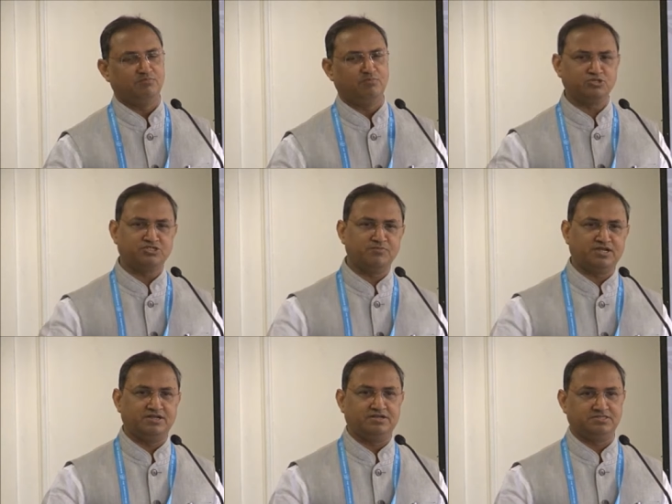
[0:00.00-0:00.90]
Most of the
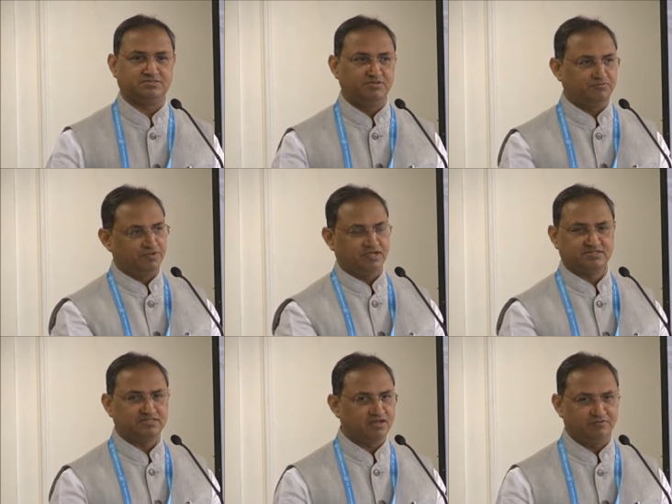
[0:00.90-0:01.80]
countries, the
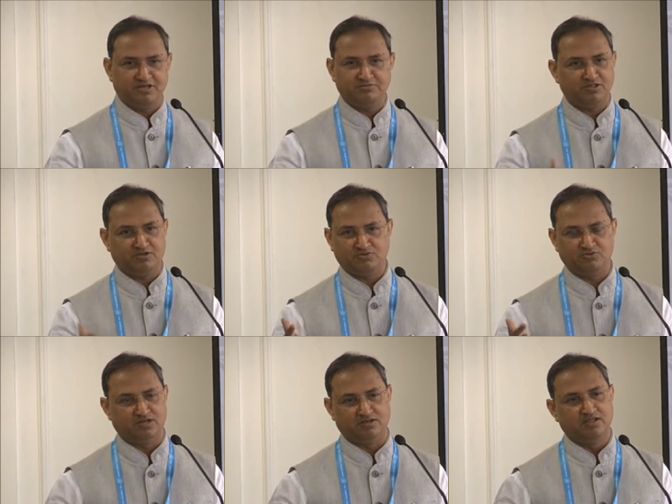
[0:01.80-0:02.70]
figures are available on Google.